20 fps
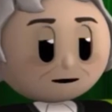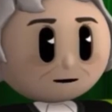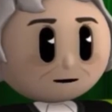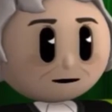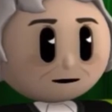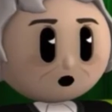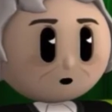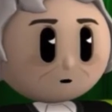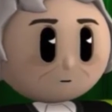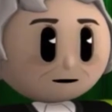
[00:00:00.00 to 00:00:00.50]

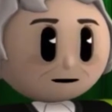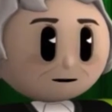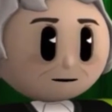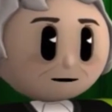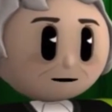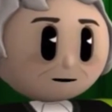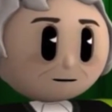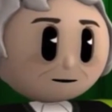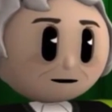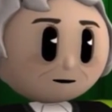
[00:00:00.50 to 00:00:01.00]
the
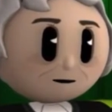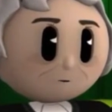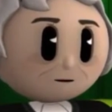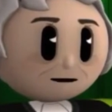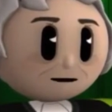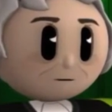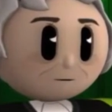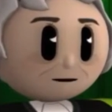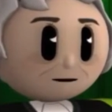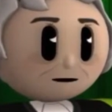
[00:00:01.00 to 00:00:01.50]
important
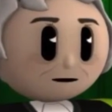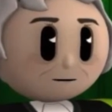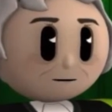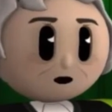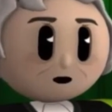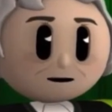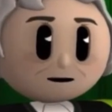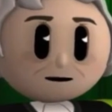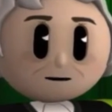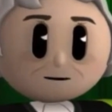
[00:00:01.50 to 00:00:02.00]
consideration
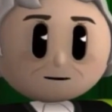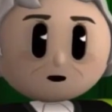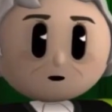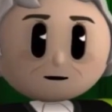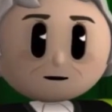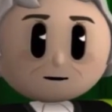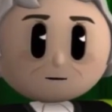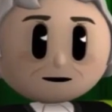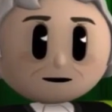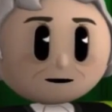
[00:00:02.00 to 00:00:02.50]
is what is
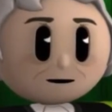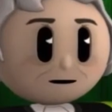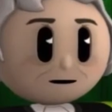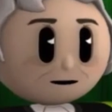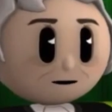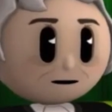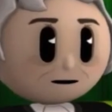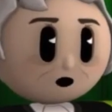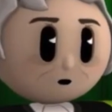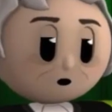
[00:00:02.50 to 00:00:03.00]
your
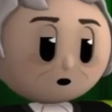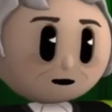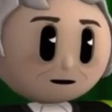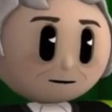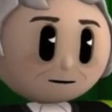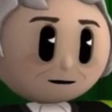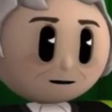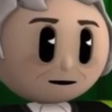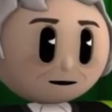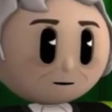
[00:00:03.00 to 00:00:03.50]
intent in
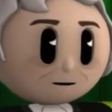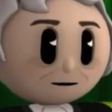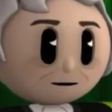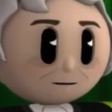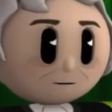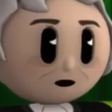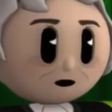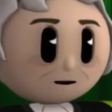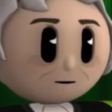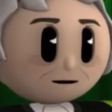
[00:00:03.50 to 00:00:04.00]
borrowing
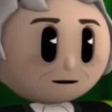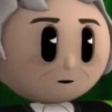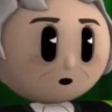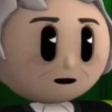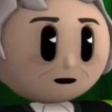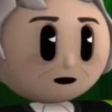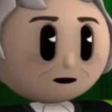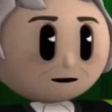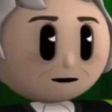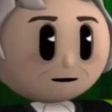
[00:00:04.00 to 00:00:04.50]
intellectual
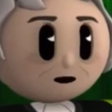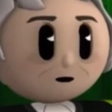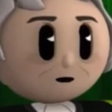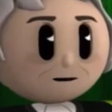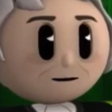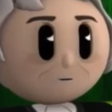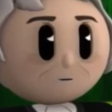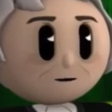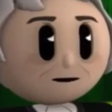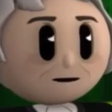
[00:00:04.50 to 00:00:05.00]
property for
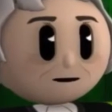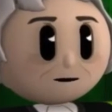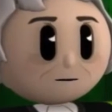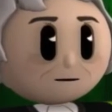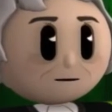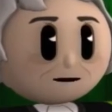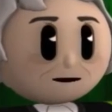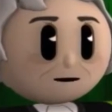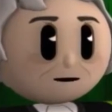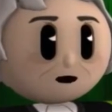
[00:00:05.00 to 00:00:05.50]
the
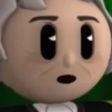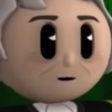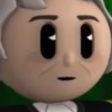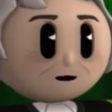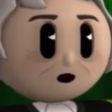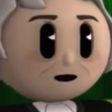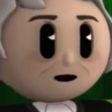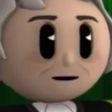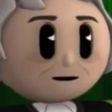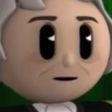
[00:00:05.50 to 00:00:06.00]
creation of
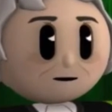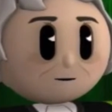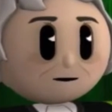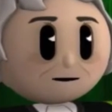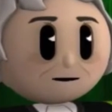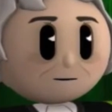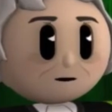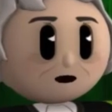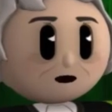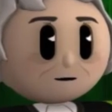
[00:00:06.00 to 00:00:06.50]
your new
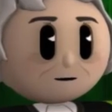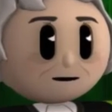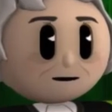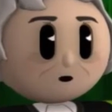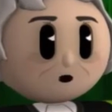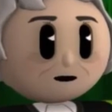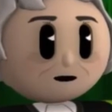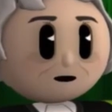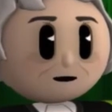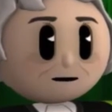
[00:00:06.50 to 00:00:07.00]
intellectual
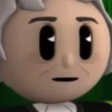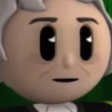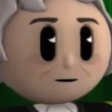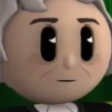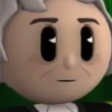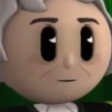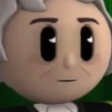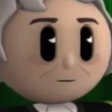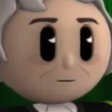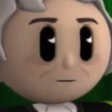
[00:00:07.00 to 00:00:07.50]
property.
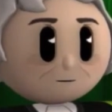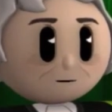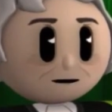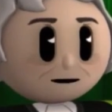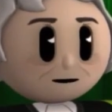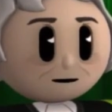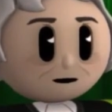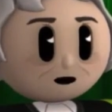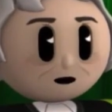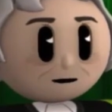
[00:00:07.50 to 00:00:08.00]

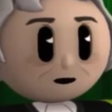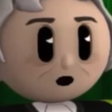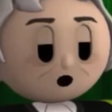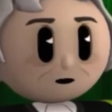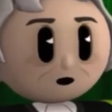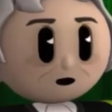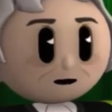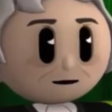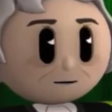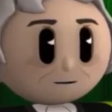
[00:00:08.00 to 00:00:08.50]
If you
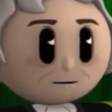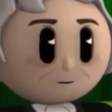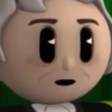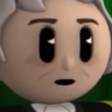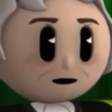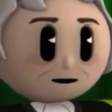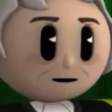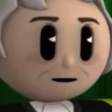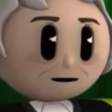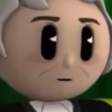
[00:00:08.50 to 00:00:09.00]
follow these
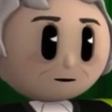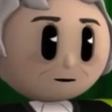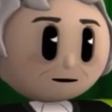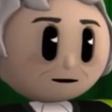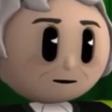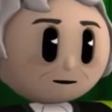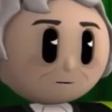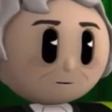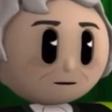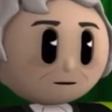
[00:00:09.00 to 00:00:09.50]

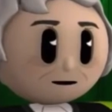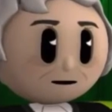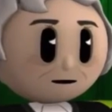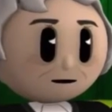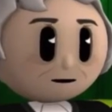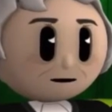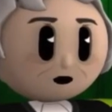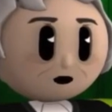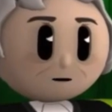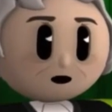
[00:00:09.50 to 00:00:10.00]
criteria,
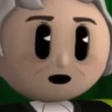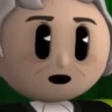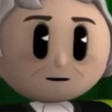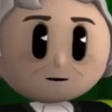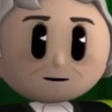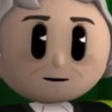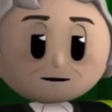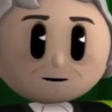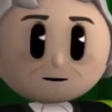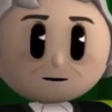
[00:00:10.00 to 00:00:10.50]
then you
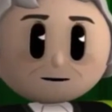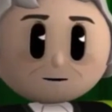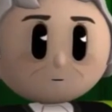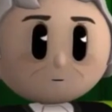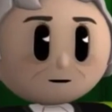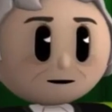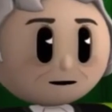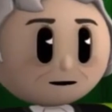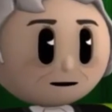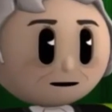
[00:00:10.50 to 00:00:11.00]
have legally
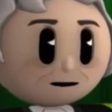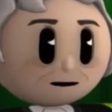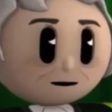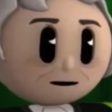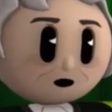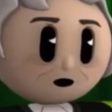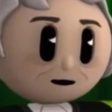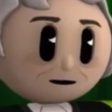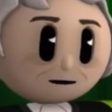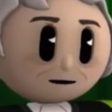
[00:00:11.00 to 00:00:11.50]
created
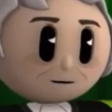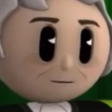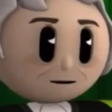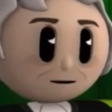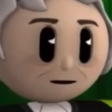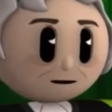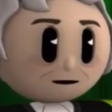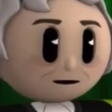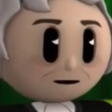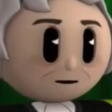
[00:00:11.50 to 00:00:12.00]
a new
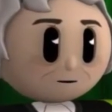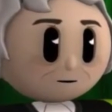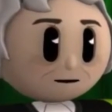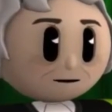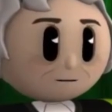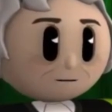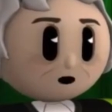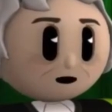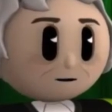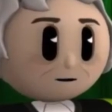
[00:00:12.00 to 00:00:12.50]
piece of
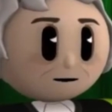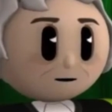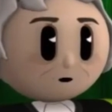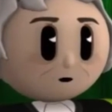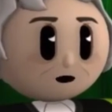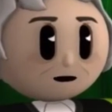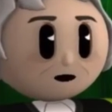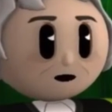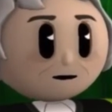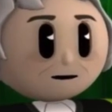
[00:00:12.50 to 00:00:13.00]
intellectual
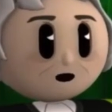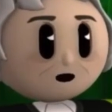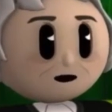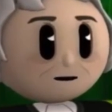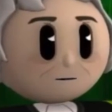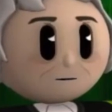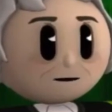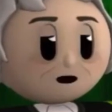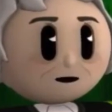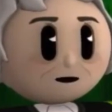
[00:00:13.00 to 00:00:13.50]
property
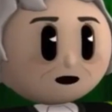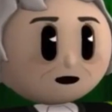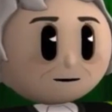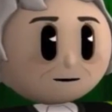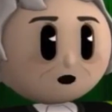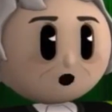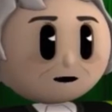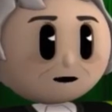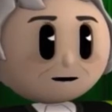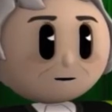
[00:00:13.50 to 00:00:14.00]
which you
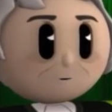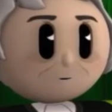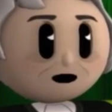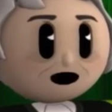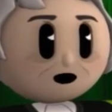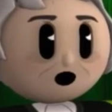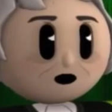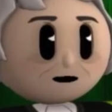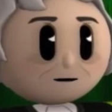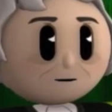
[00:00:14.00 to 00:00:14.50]
can
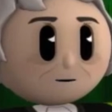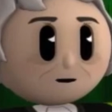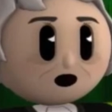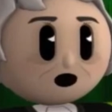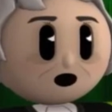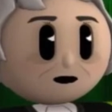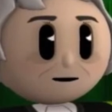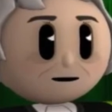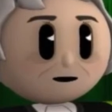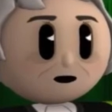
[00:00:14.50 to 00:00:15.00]
copyright and
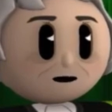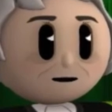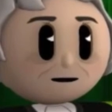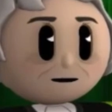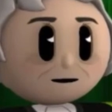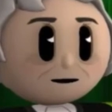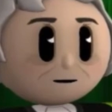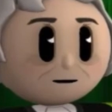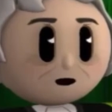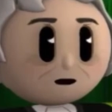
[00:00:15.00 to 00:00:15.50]
allow other
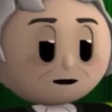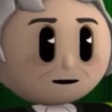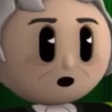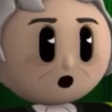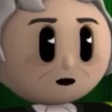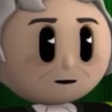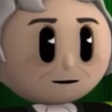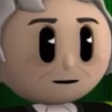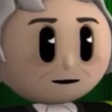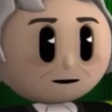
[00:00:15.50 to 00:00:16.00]
people to
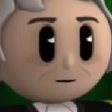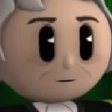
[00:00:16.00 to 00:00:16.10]
use